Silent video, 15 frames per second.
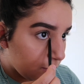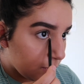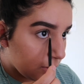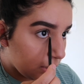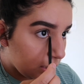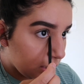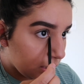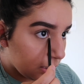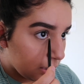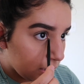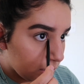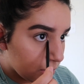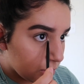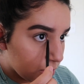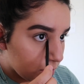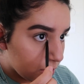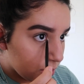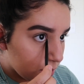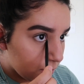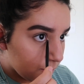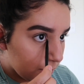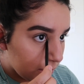put it in
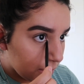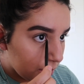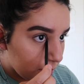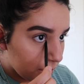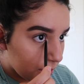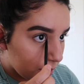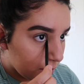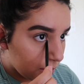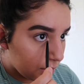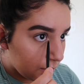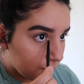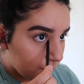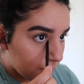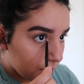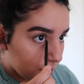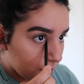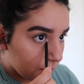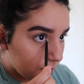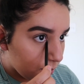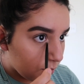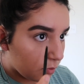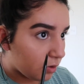just to make it a little bit
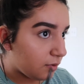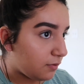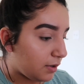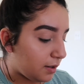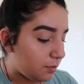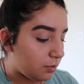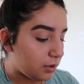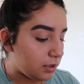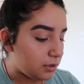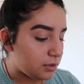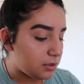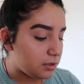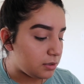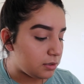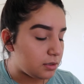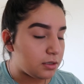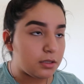more vibrant.